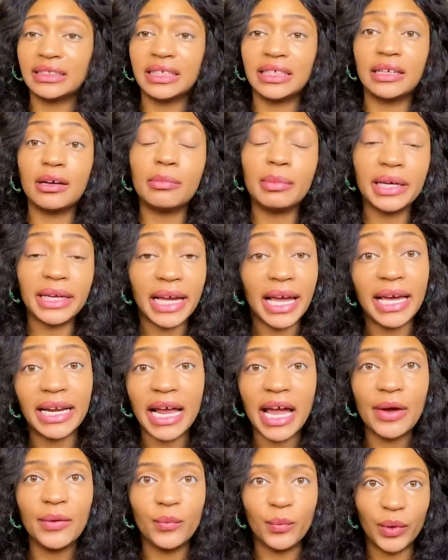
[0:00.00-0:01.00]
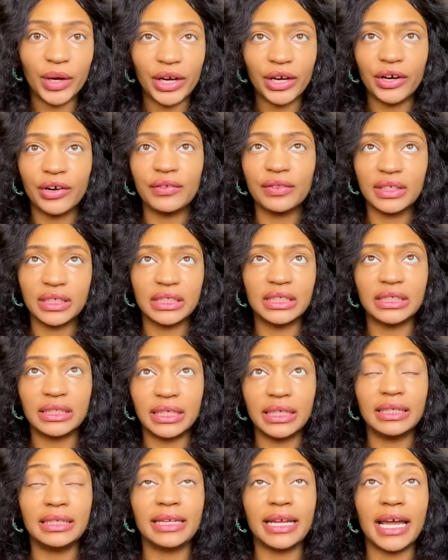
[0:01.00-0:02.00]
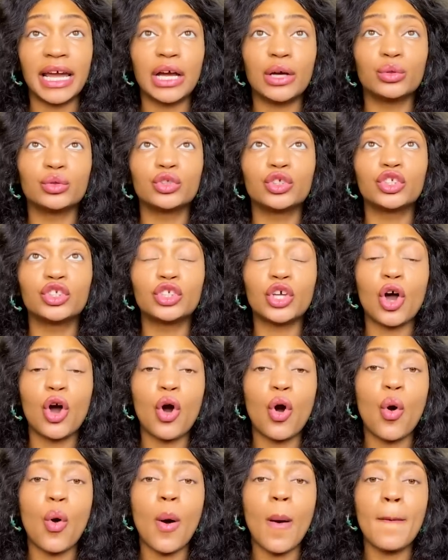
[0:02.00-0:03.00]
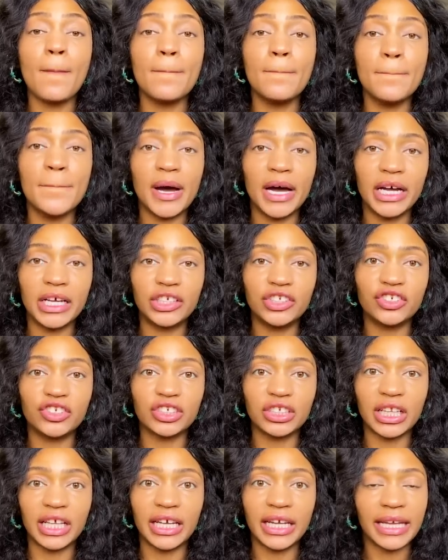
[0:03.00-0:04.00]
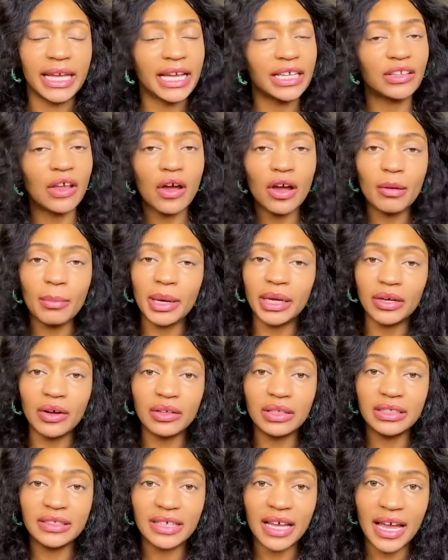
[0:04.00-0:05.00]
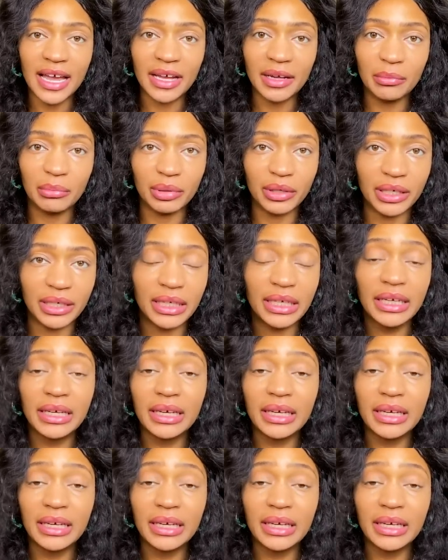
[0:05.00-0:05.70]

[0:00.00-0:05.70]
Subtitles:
And oh my God, I wear this scent down so much. Like I talk about it all the time, but